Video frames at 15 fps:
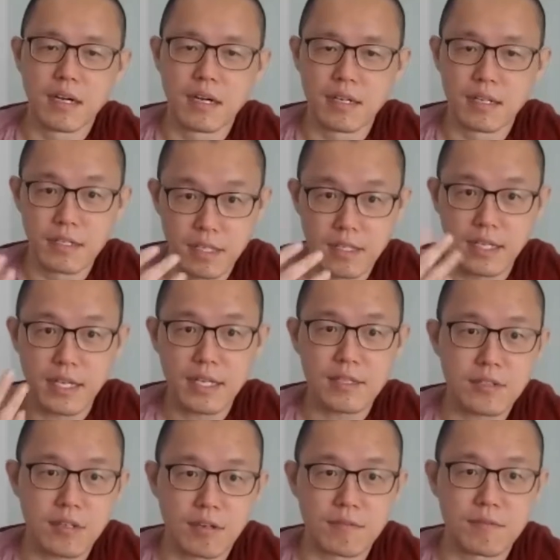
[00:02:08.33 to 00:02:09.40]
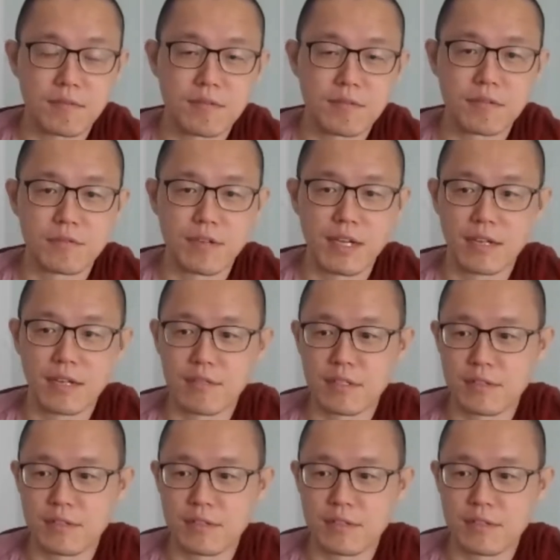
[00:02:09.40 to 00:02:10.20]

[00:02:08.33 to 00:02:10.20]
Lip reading: In the case of where we